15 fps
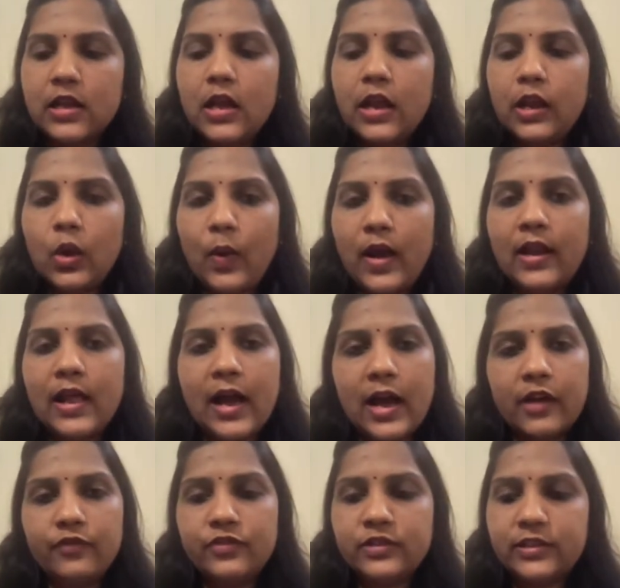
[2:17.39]
Now I'll
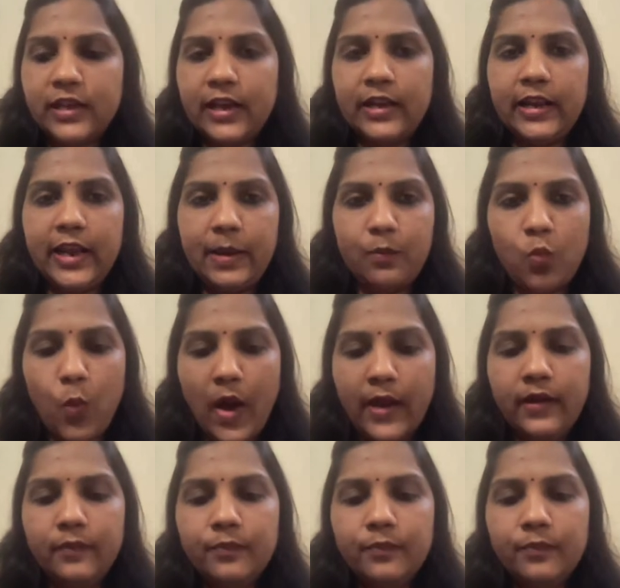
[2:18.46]
have say name 1,